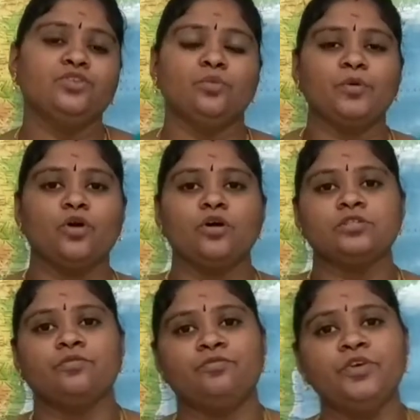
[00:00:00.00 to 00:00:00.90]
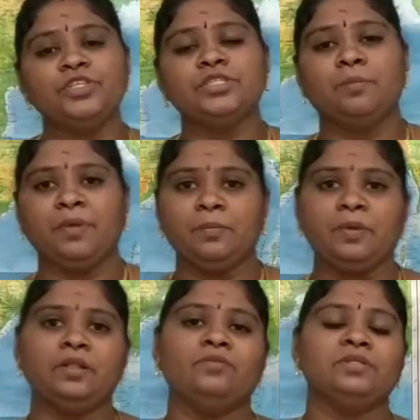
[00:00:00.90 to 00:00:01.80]
so because of which the people
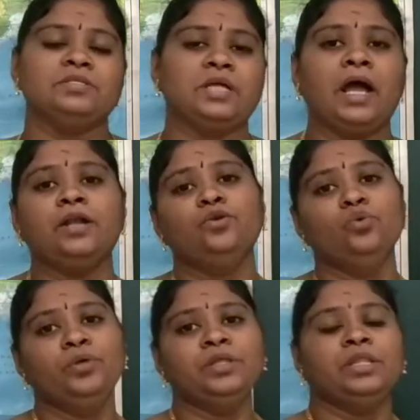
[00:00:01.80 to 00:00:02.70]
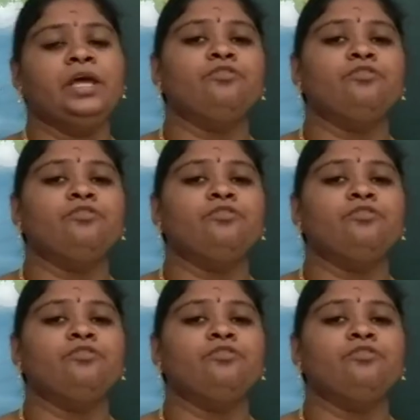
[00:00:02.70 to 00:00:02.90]
will start doing their